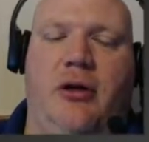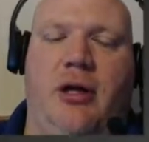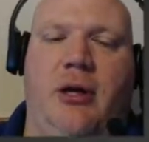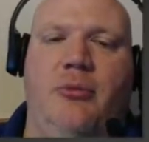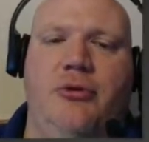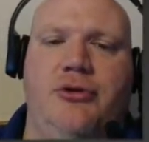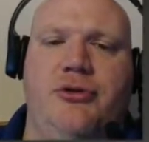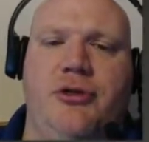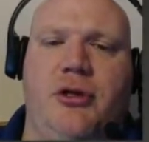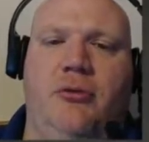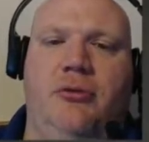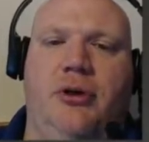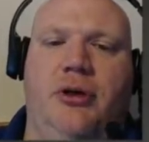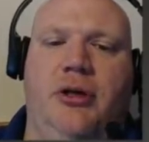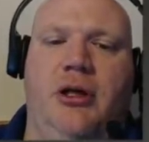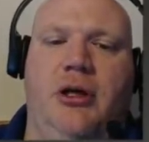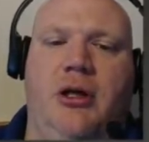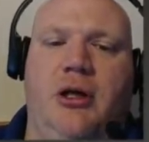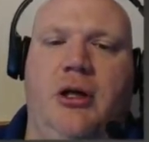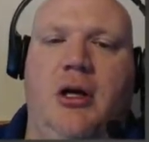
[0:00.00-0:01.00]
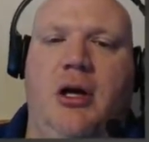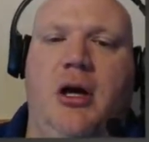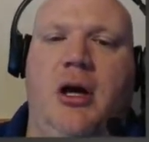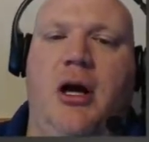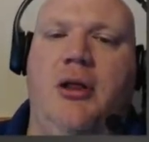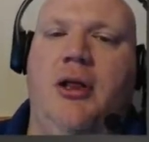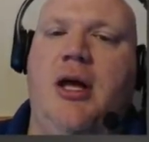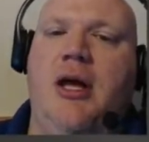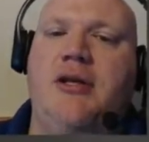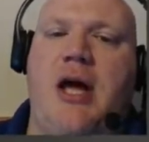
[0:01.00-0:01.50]
Emeralds only,
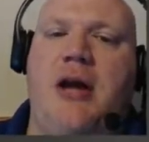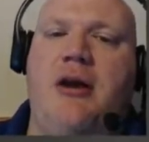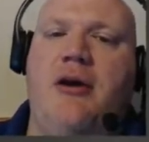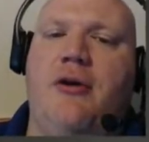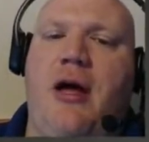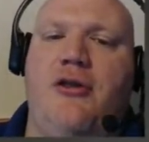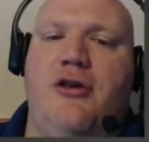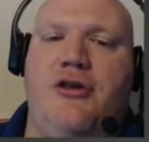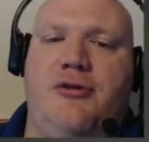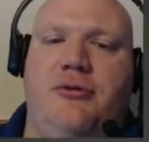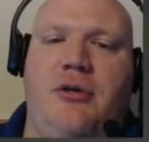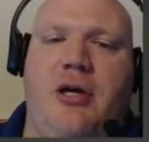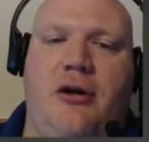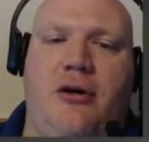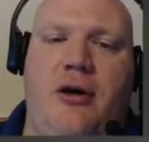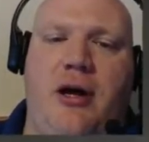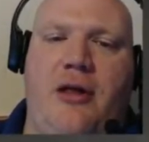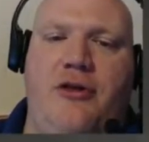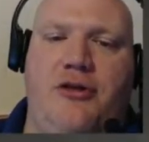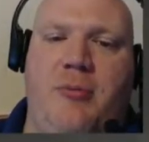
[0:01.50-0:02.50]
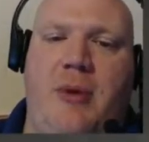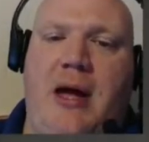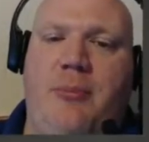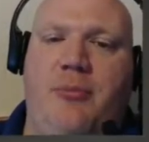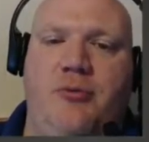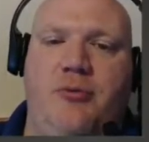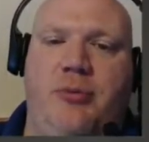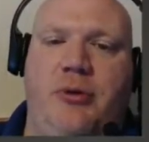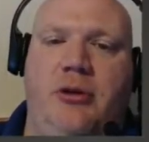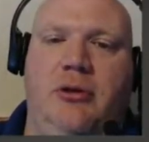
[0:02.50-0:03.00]
unless I don't know how this. I don't know how this map was
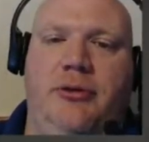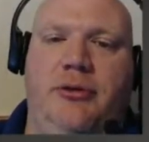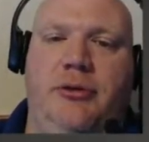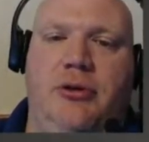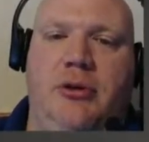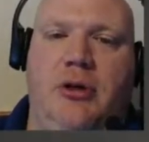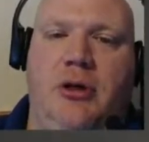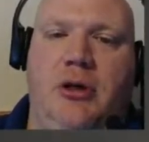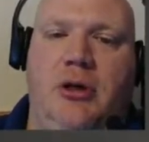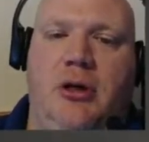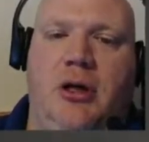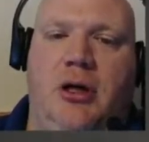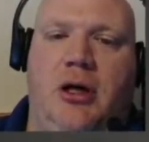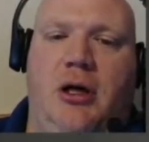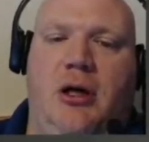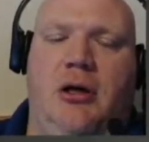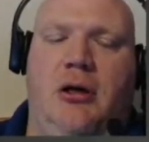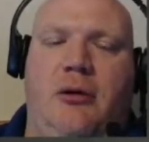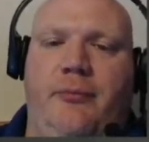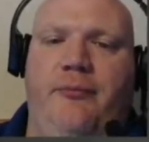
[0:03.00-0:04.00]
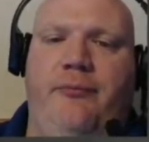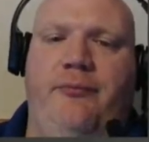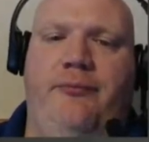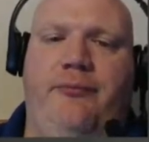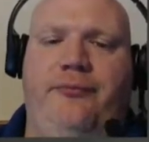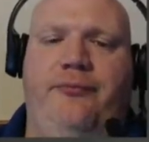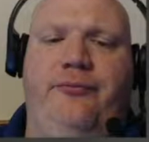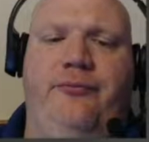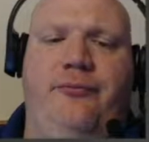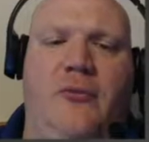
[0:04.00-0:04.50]
built.
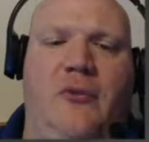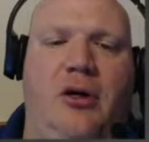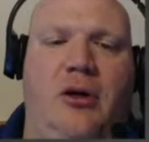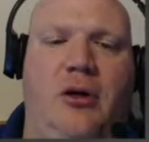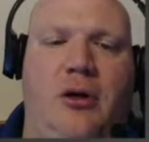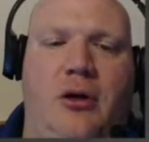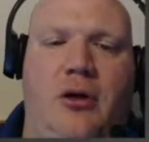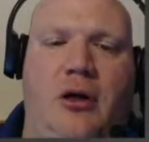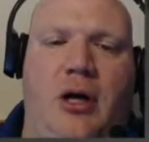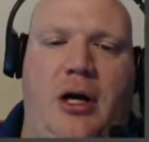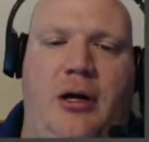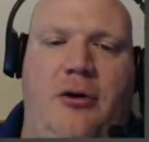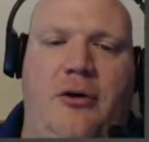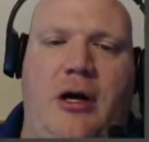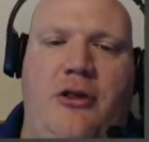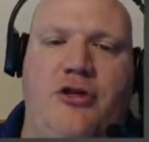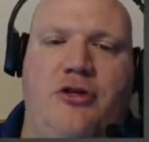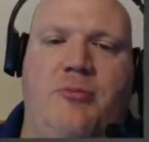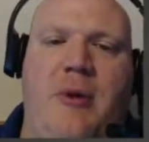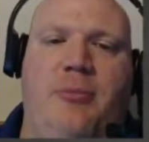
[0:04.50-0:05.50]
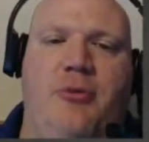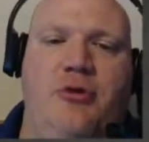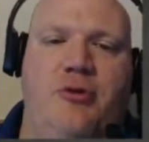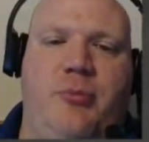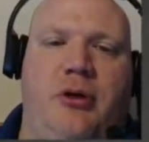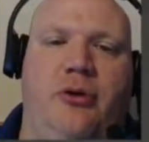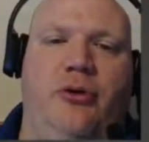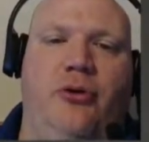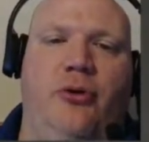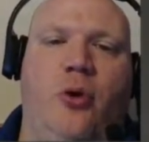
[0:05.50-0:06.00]
I don't know how this map was
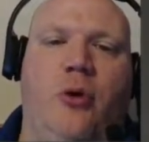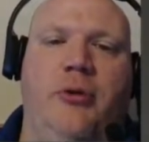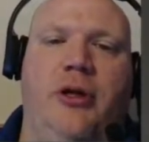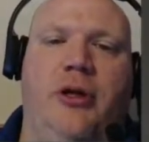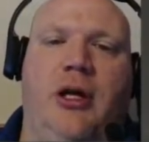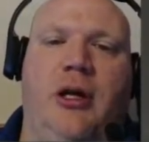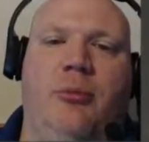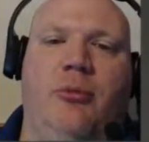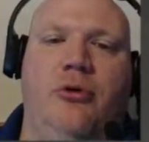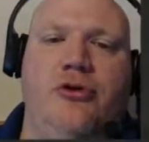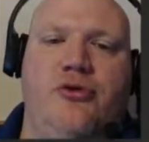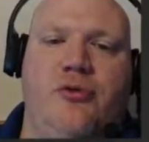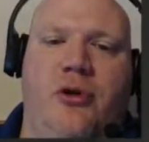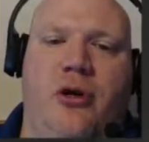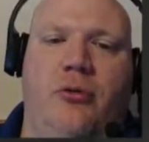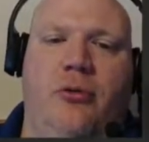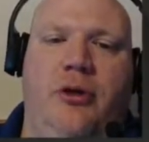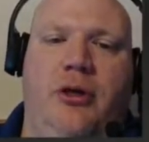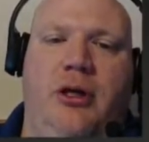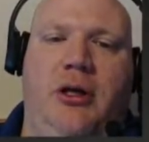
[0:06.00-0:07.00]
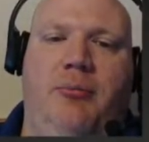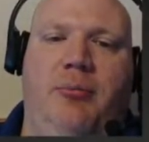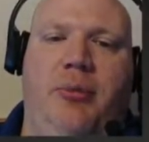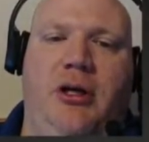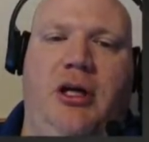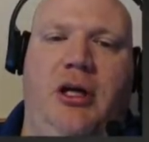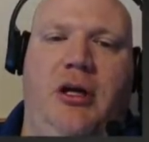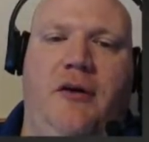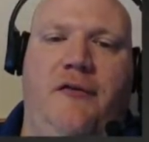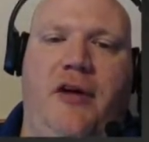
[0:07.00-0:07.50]
built. Normally, emeralds would only
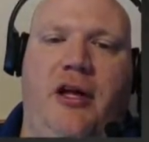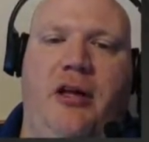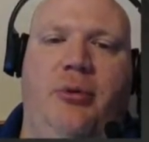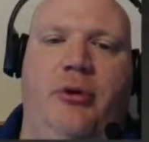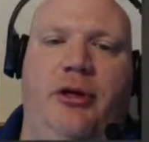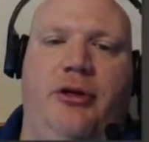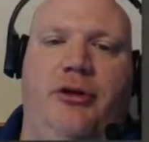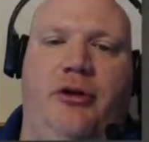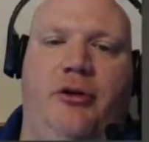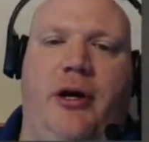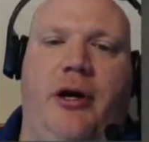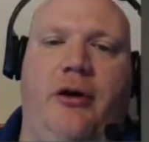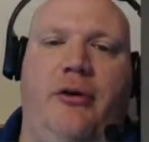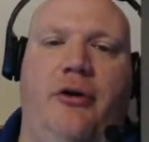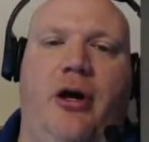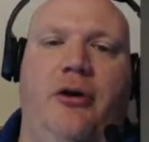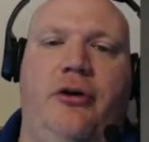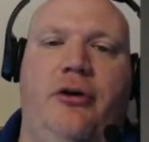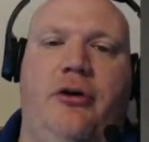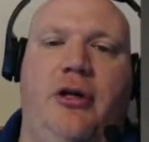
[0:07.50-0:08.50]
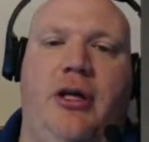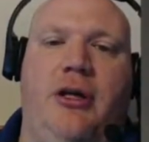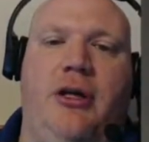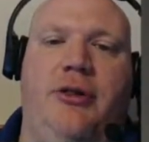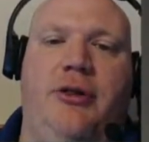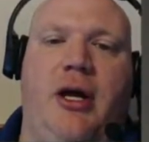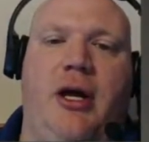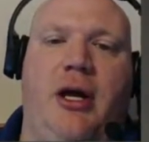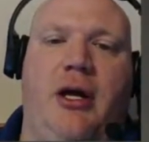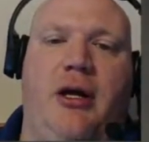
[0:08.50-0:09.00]
be available in the ground underneath
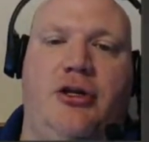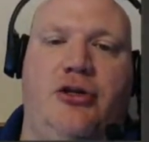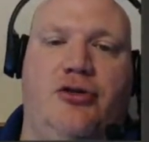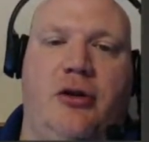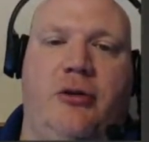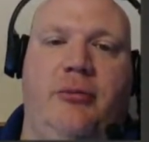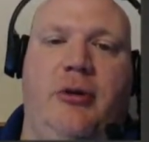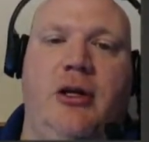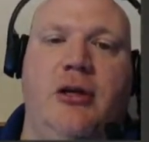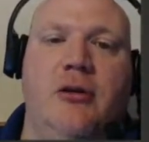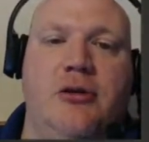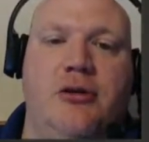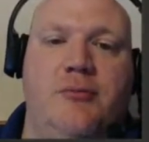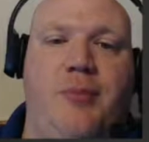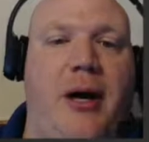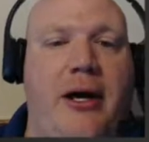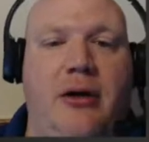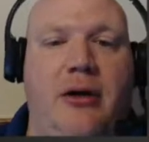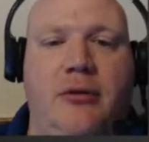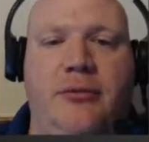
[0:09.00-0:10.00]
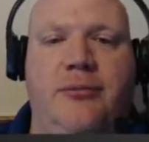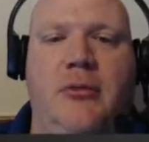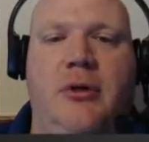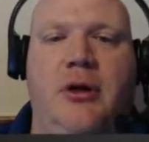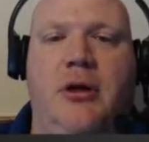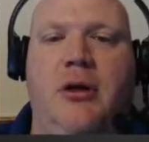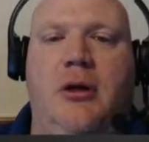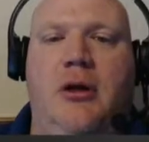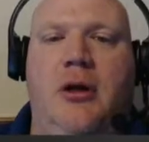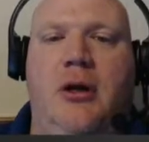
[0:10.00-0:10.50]
an extreme hills biome.
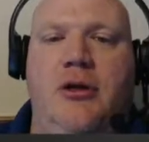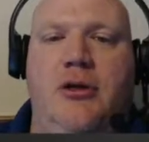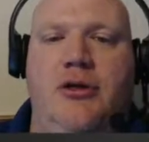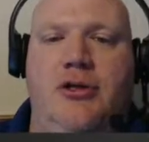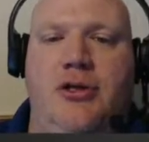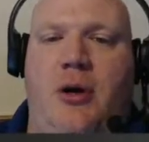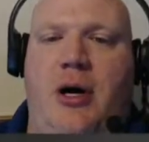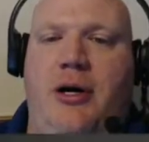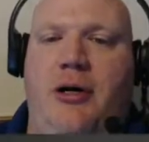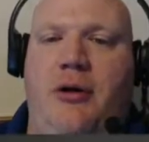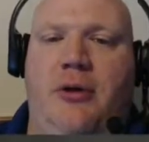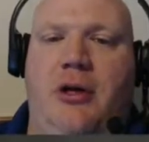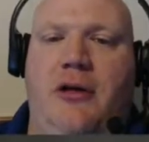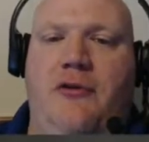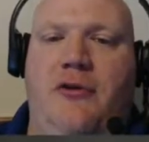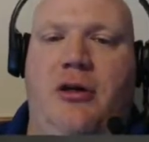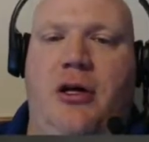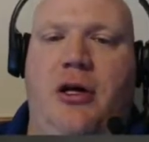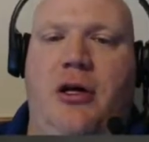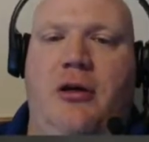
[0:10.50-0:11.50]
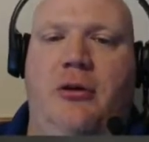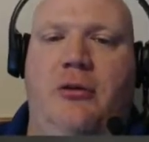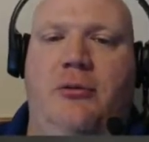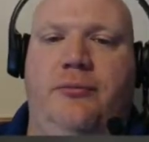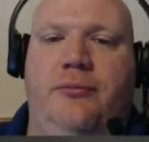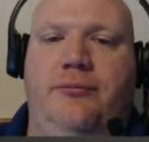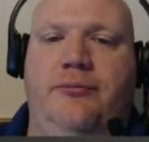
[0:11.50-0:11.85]
So I don't even know.